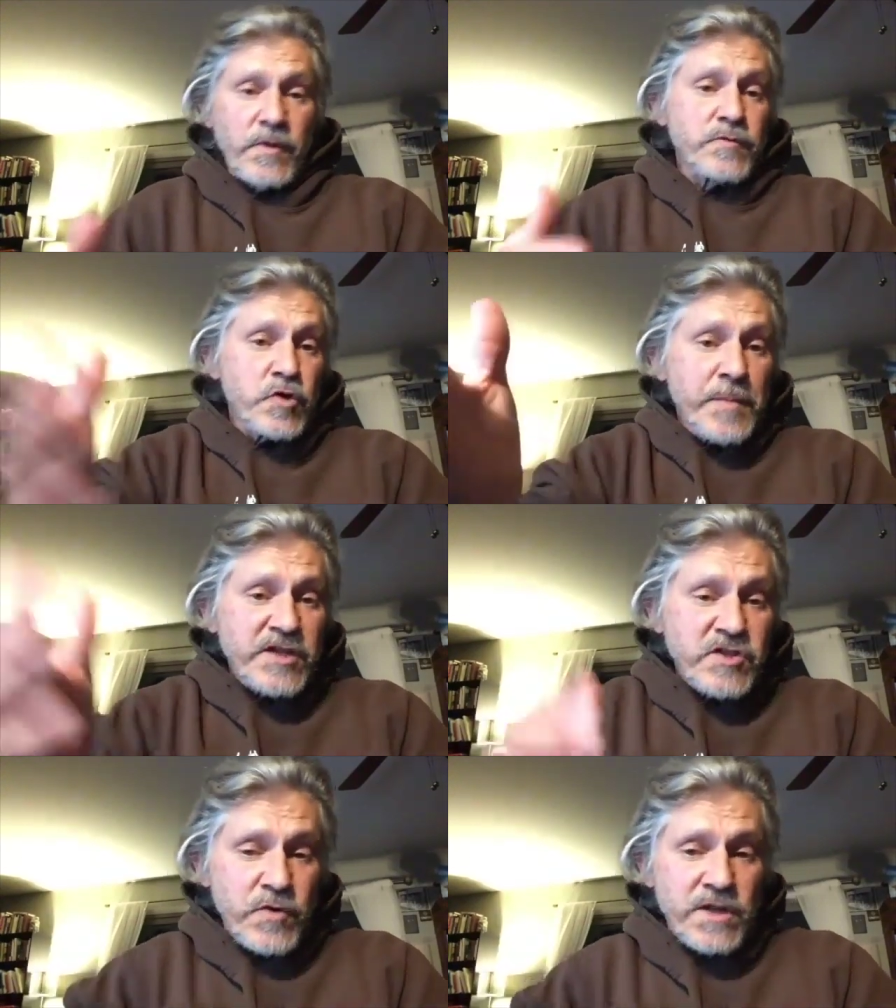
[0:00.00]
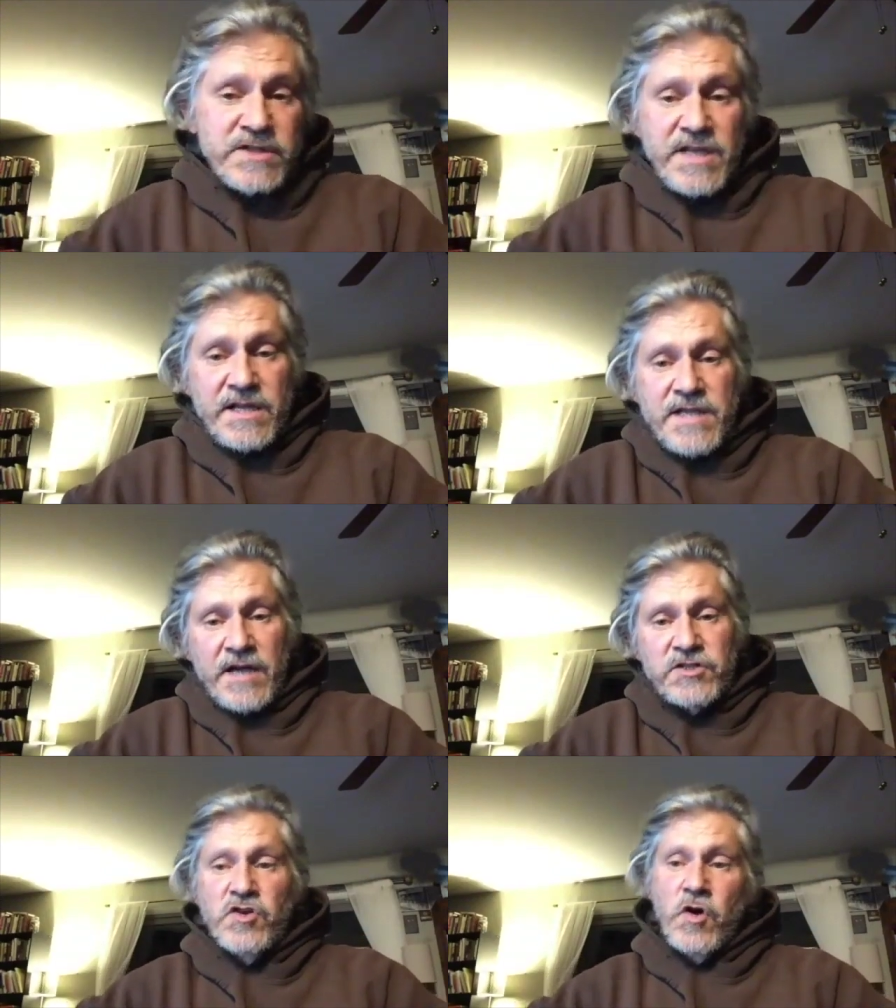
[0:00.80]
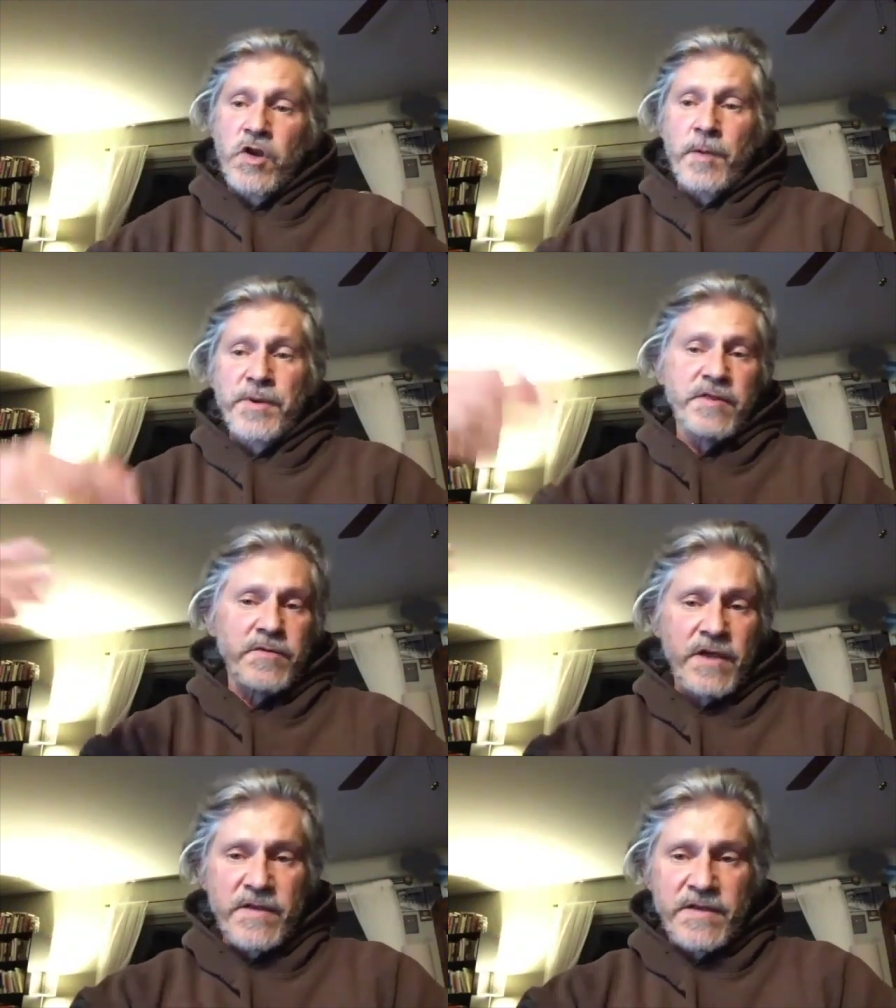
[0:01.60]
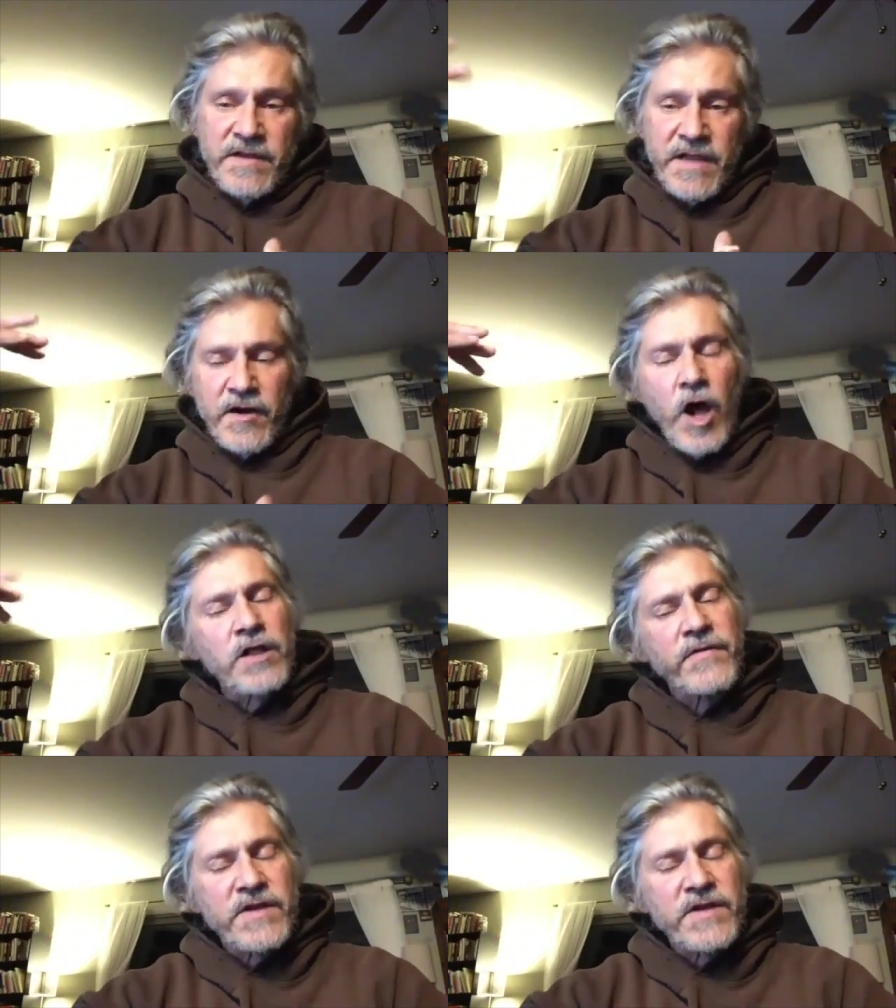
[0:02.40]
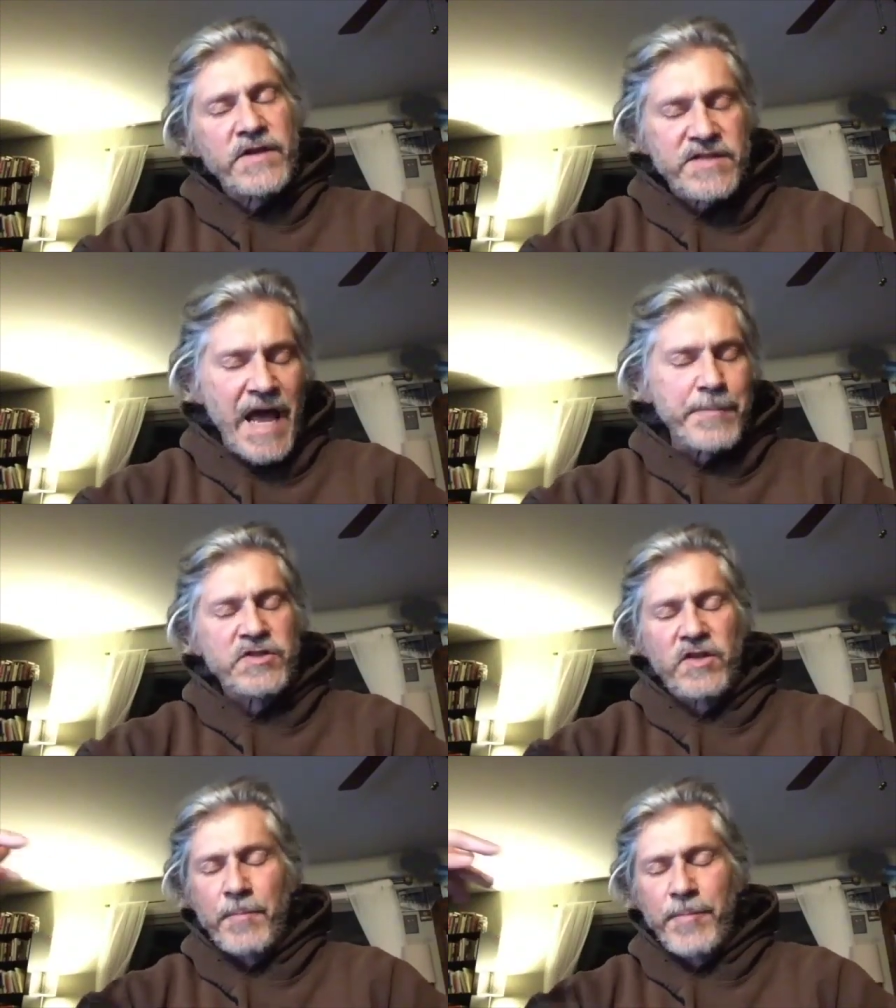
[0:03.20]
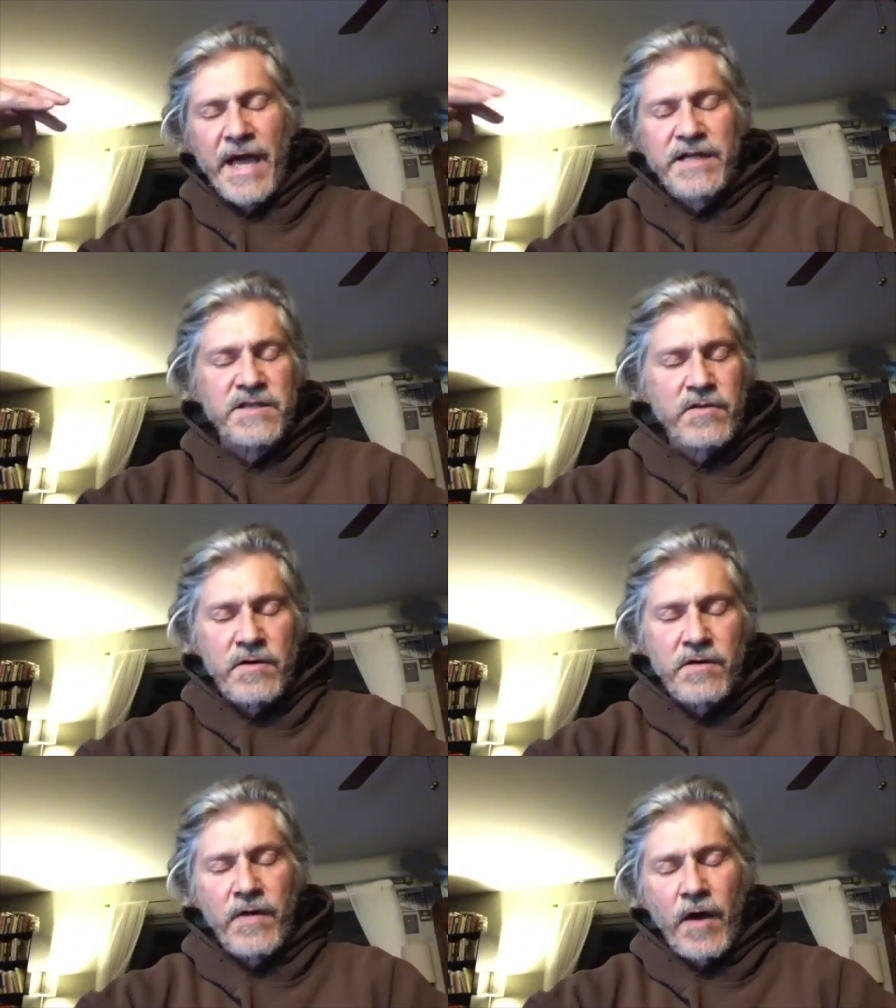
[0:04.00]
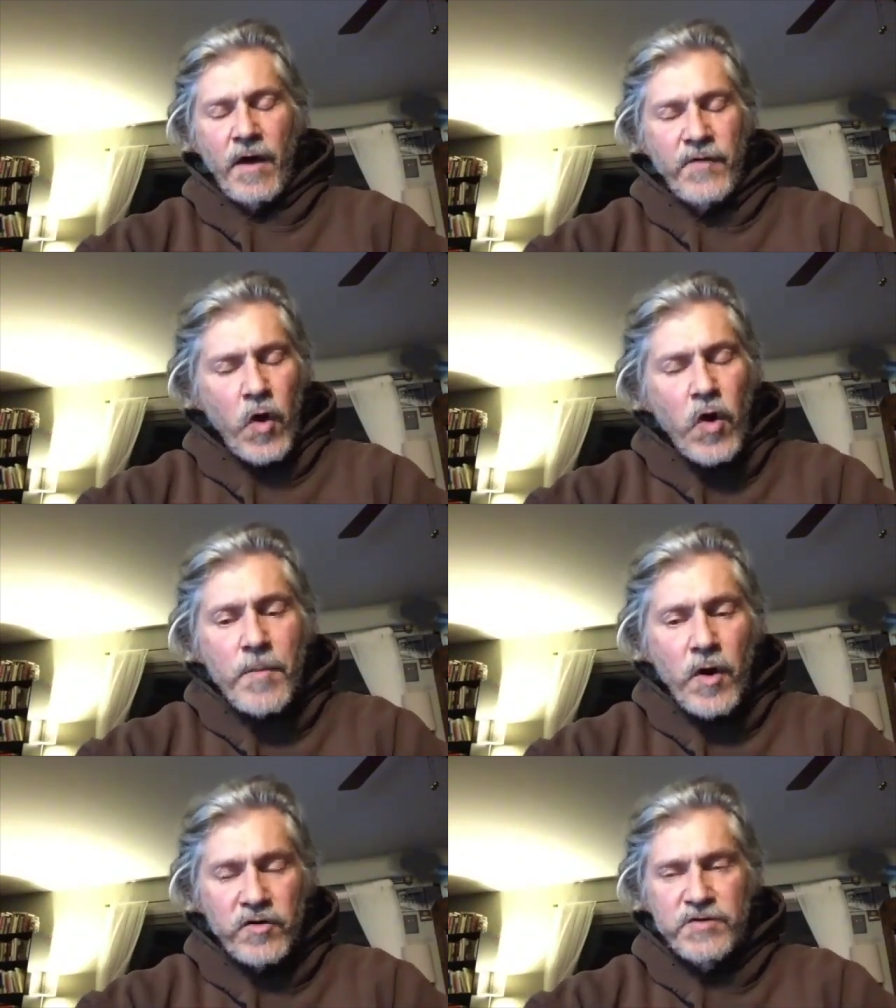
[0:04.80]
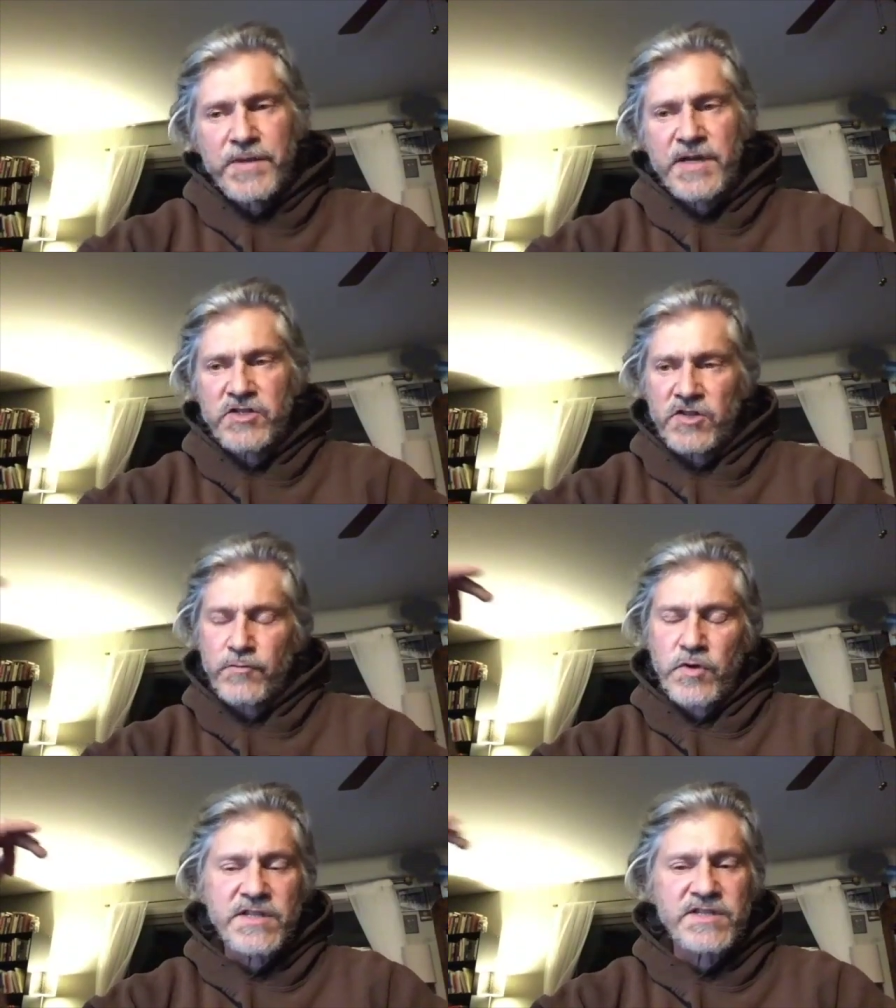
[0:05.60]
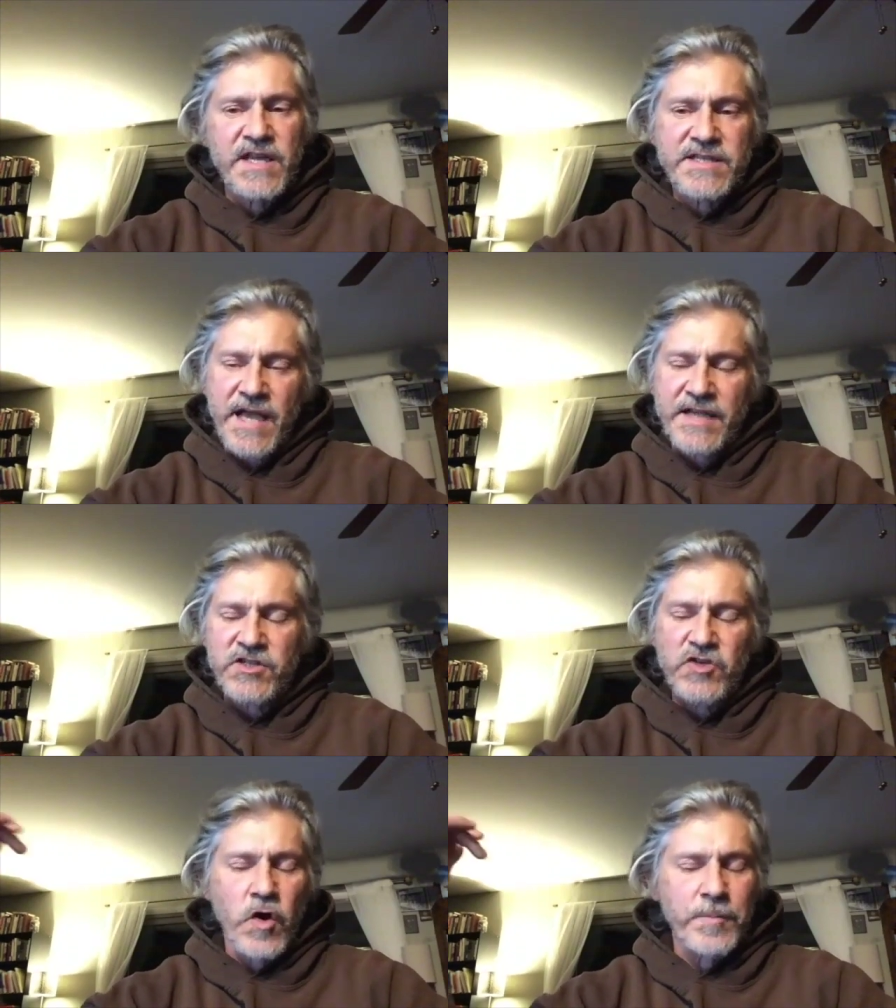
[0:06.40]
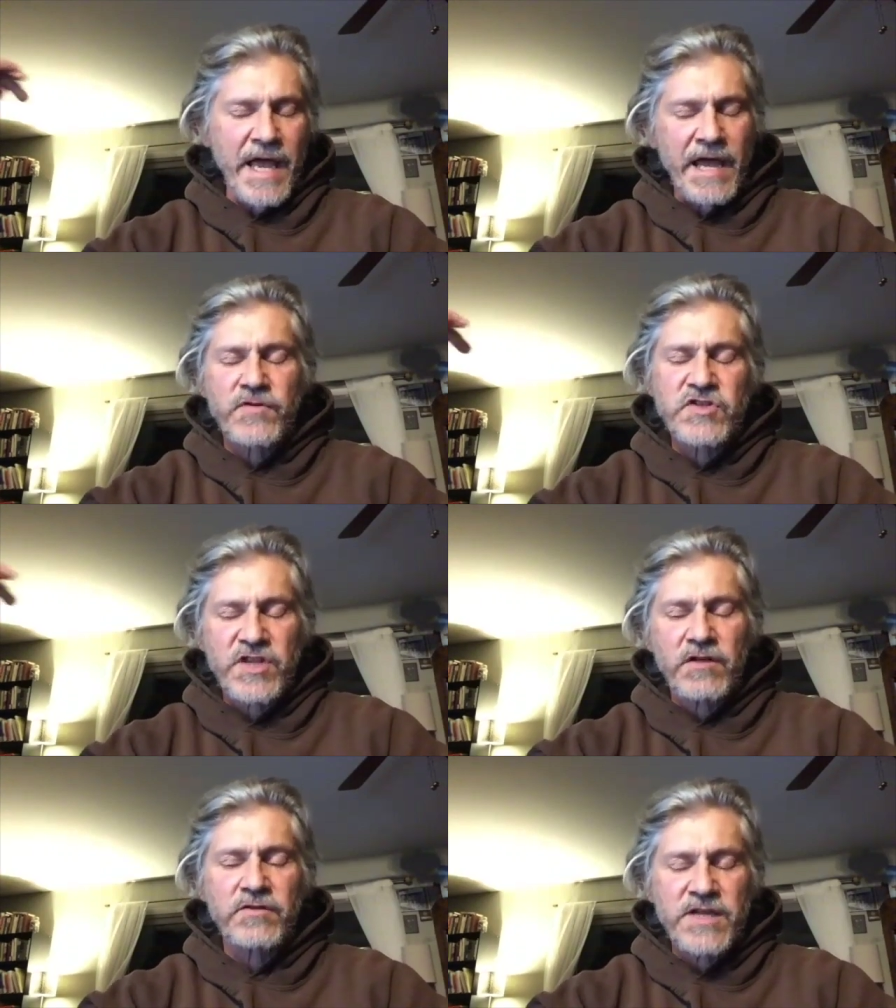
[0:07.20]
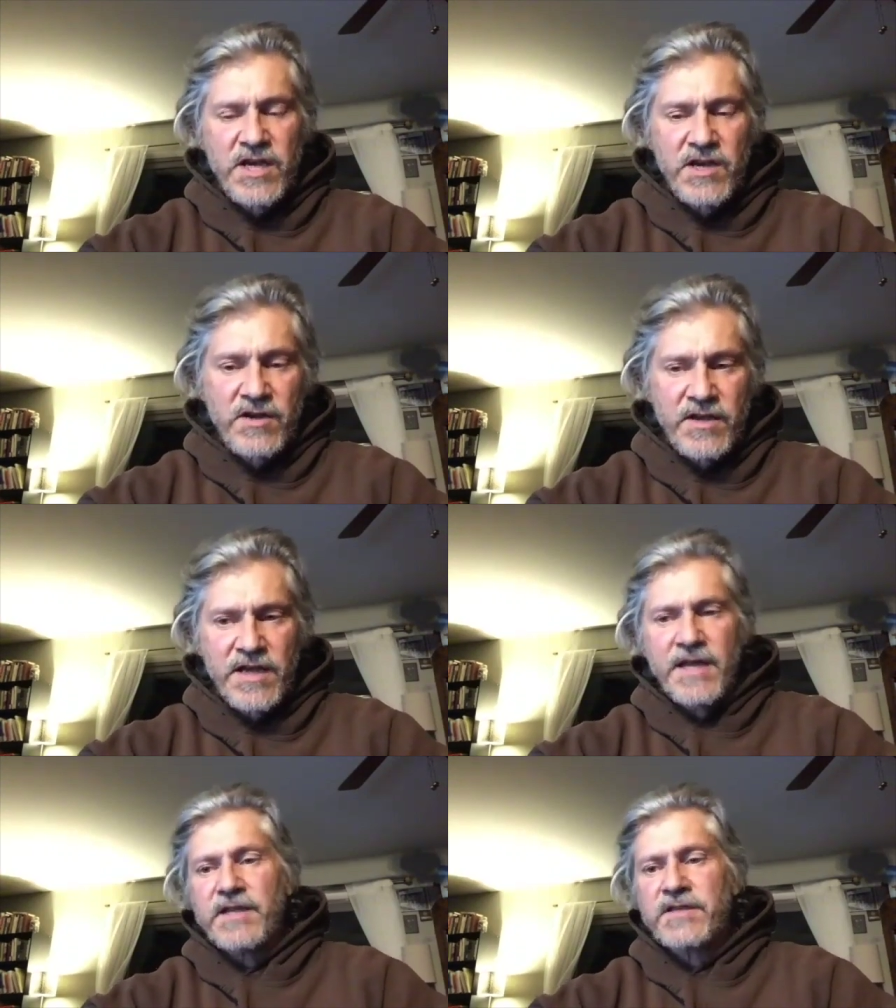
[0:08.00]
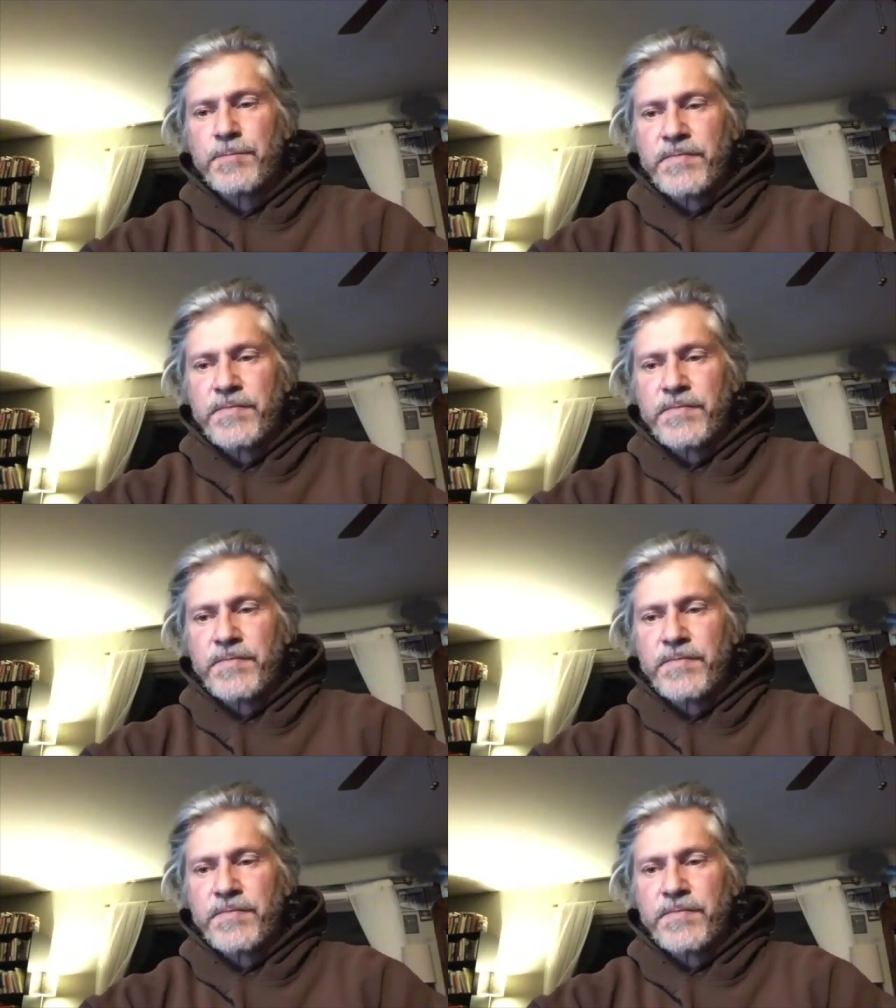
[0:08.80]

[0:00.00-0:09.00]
you mentioned real estate taxes going up, and all of this happens on the backs of the homeowners, because your real estate taxes go up every single year to